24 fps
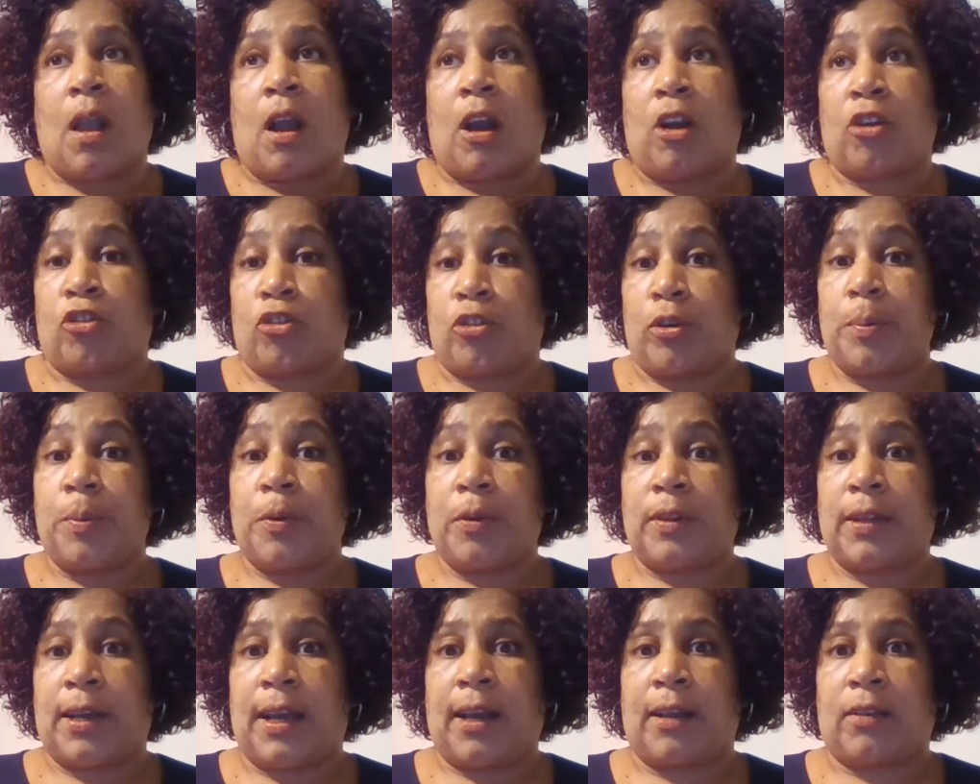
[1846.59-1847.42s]

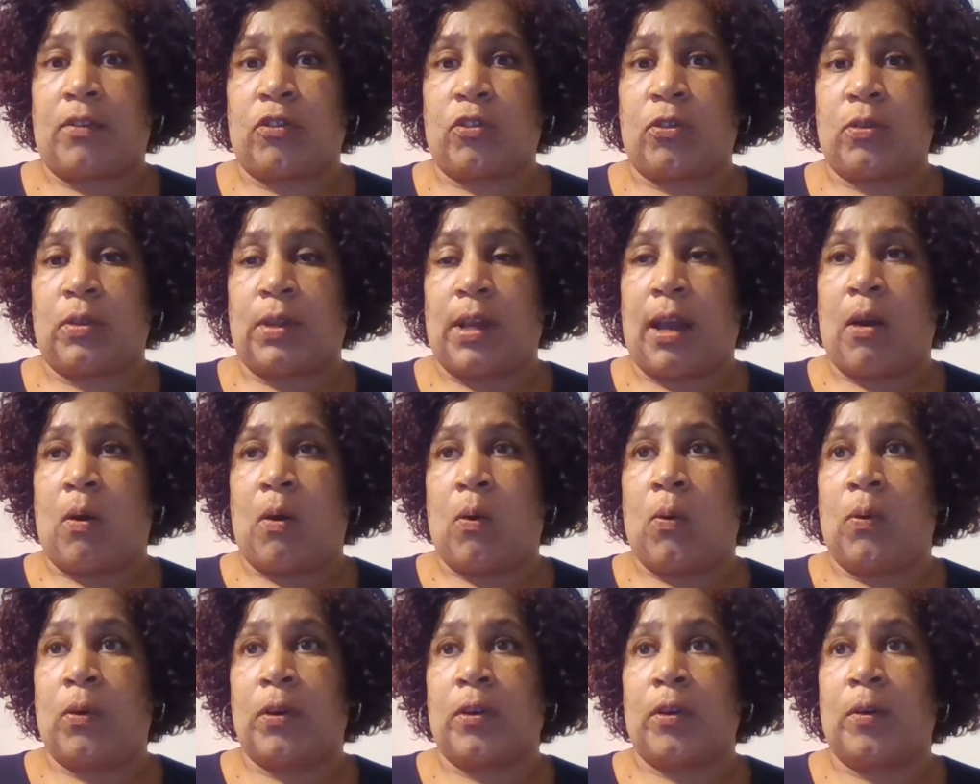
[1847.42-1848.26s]
attribute that to that
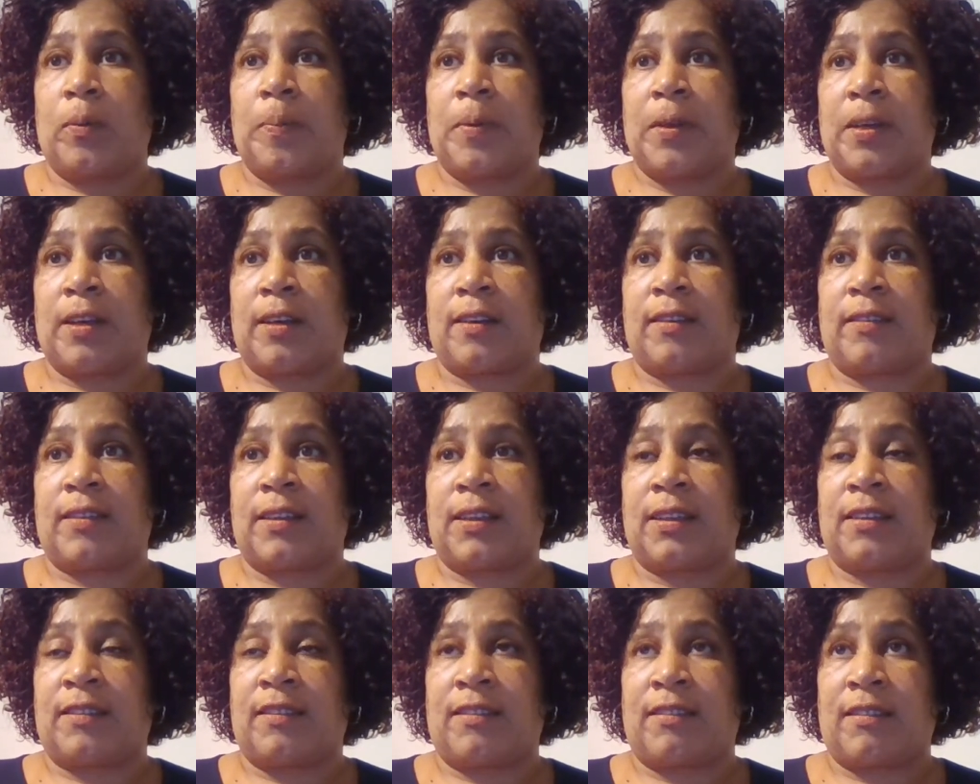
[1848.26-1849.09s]
oil because
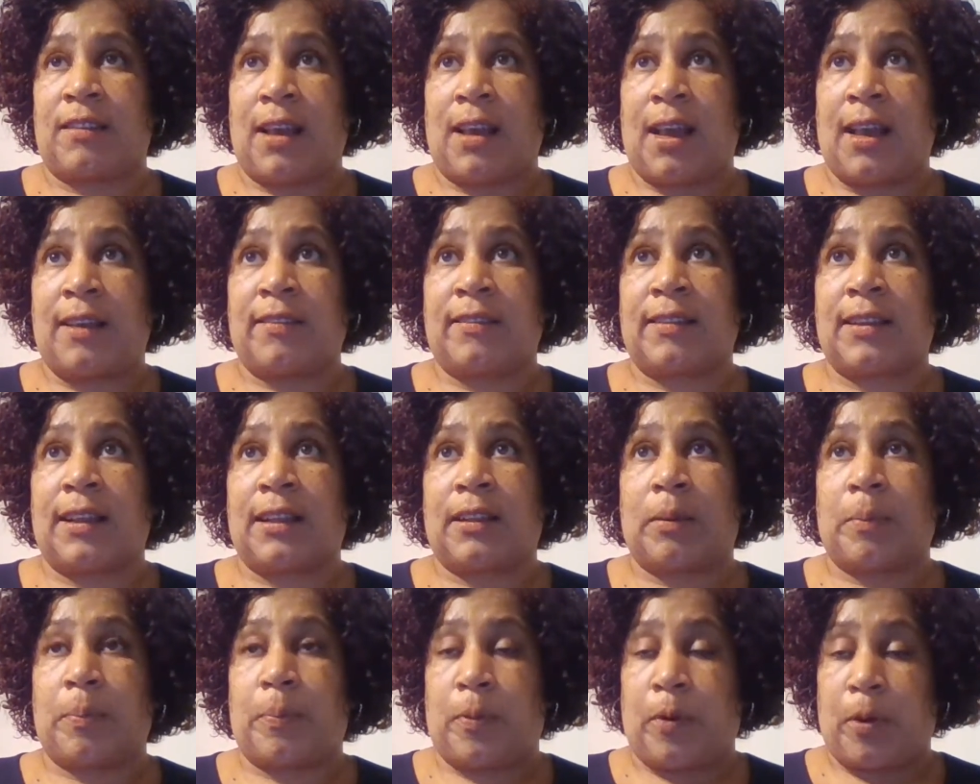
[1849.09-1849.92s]
it says that
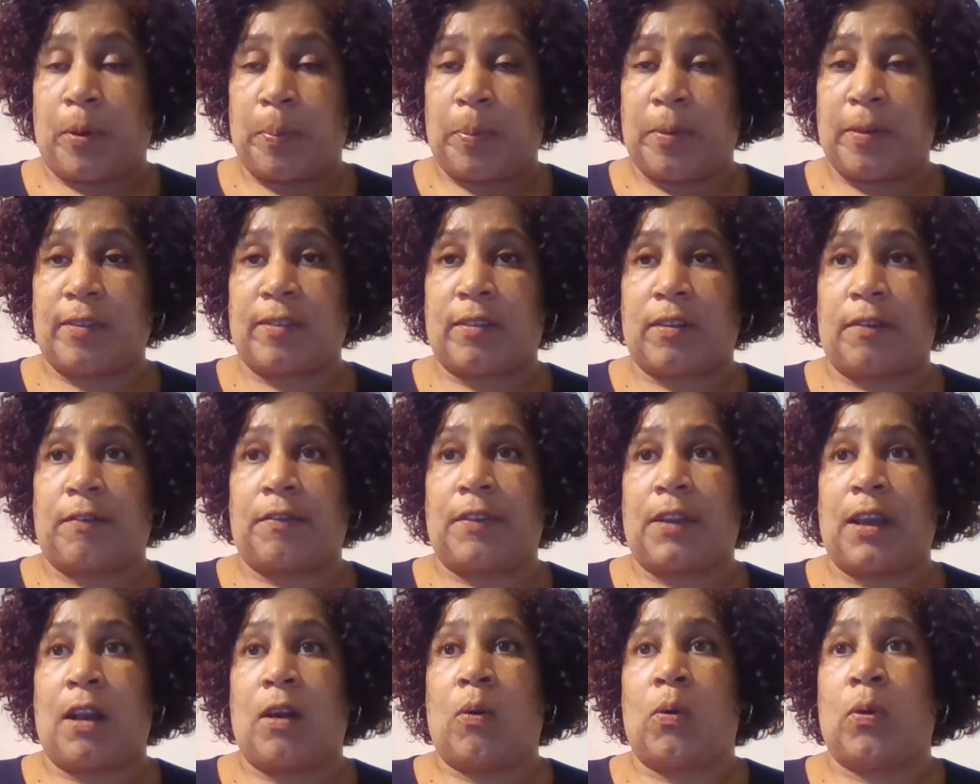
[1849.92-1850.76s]
the purpose of
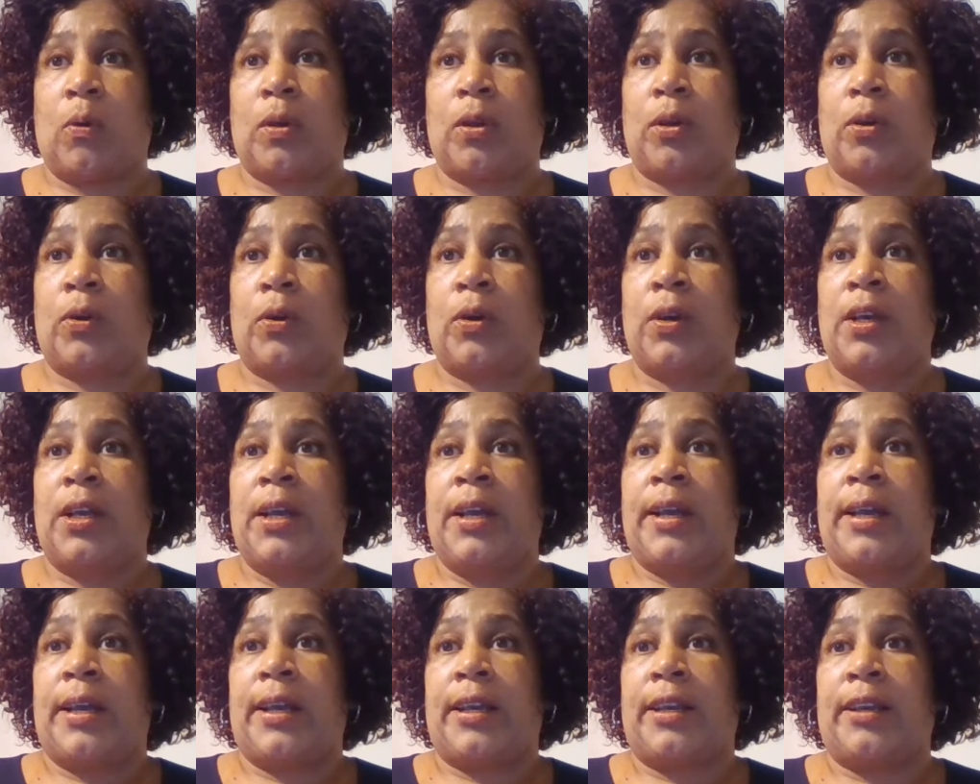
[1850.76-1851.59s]
that oil
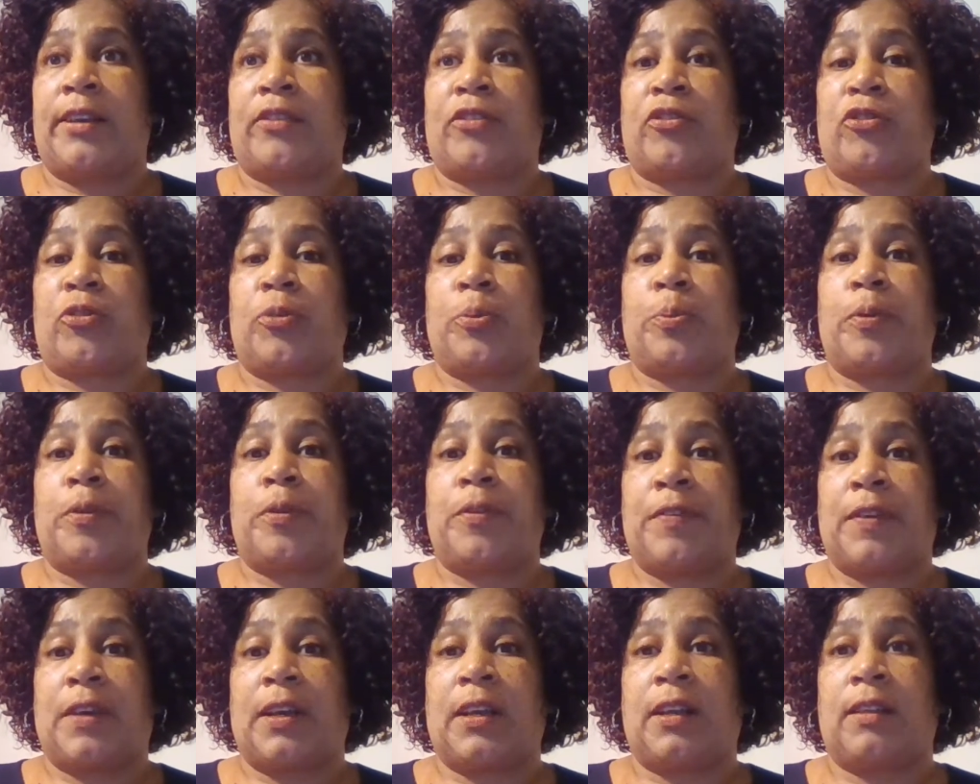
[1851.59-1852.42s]
is to
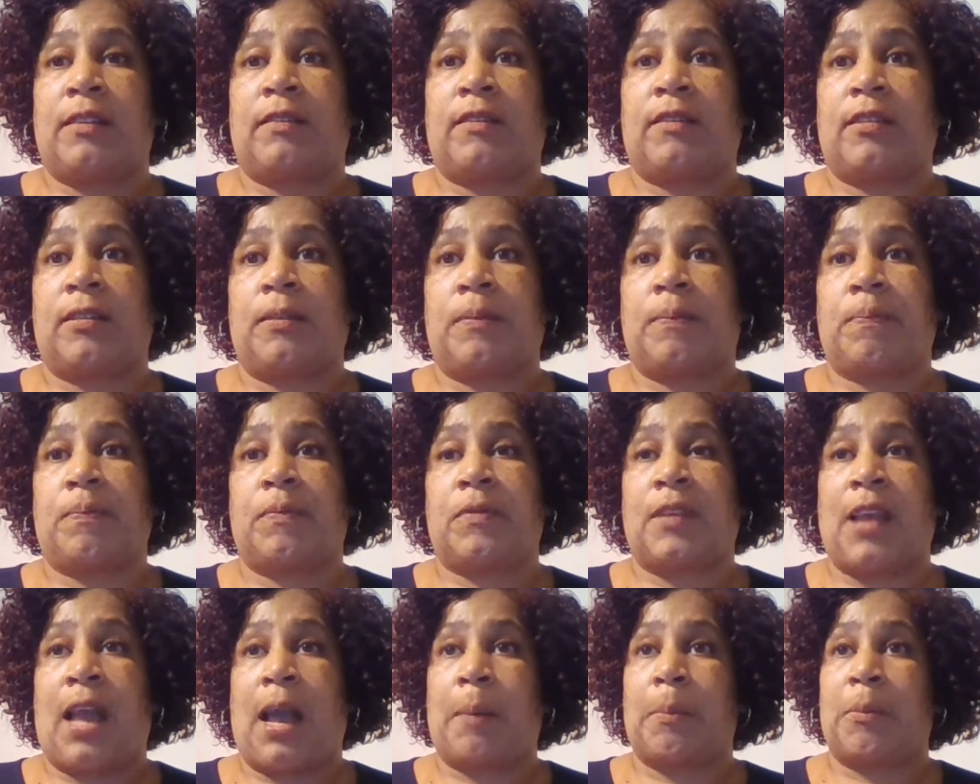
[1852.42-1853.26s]
prevent
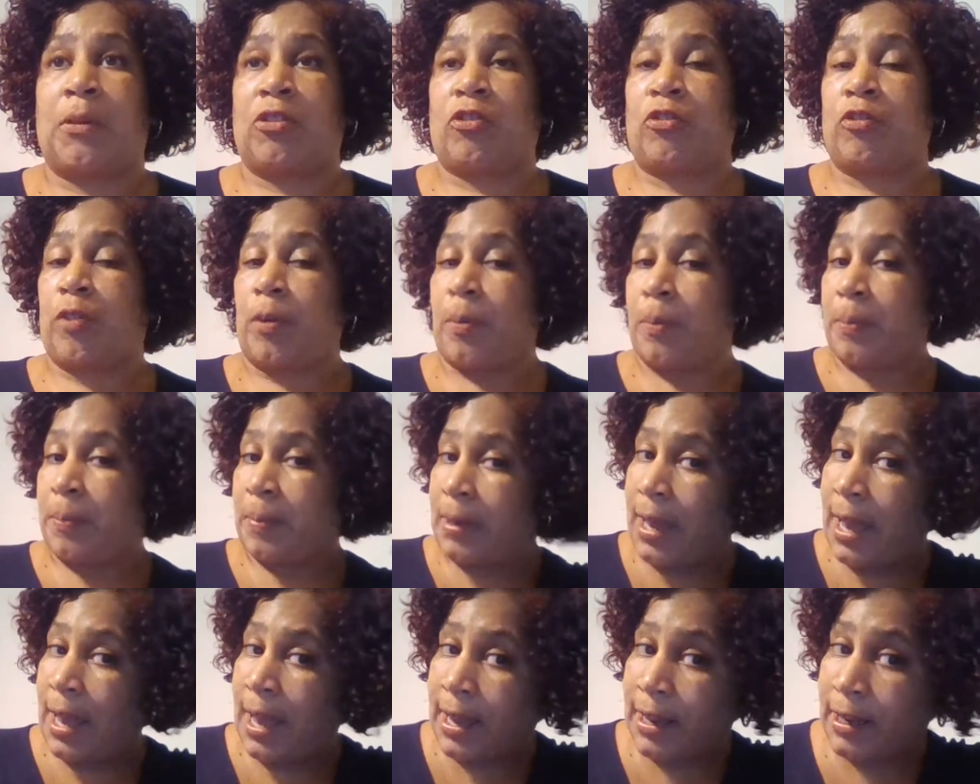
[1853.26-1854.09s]
damage from
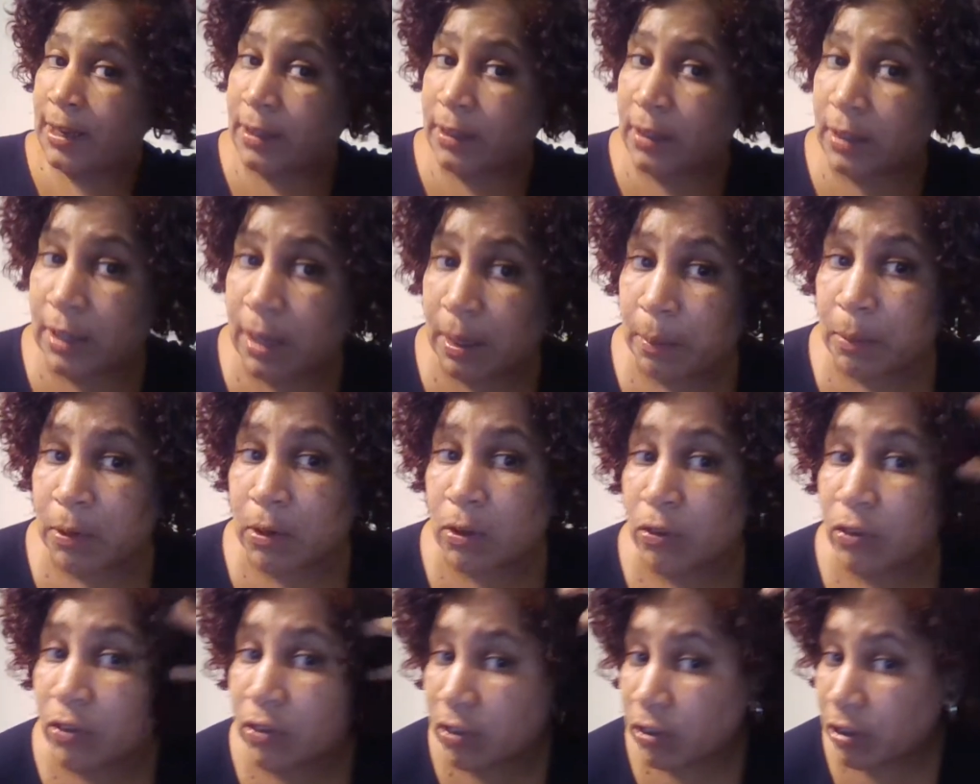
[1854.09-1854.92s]
adding the
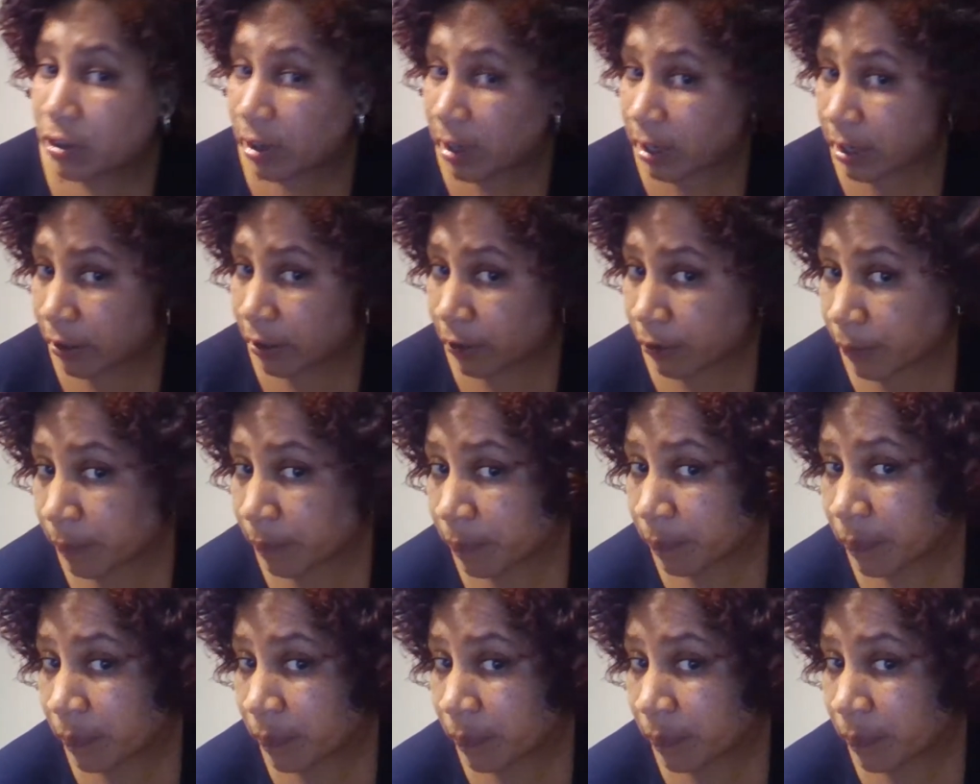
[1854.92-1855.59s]
chemicals to your hair.